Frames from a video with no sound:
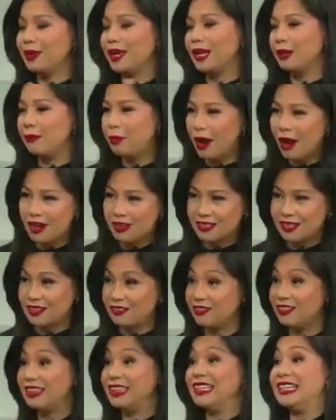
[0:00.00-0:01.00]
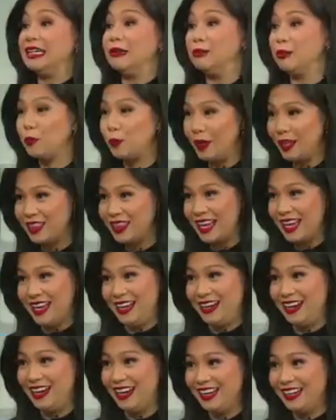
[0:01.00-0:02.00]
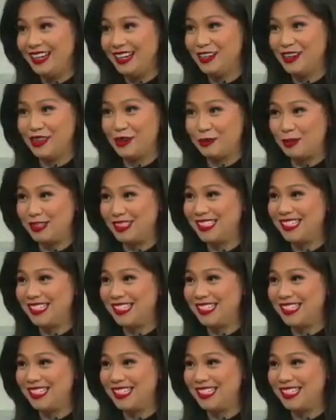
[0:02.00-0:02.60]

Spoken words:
big positive leap with AI? I know that we're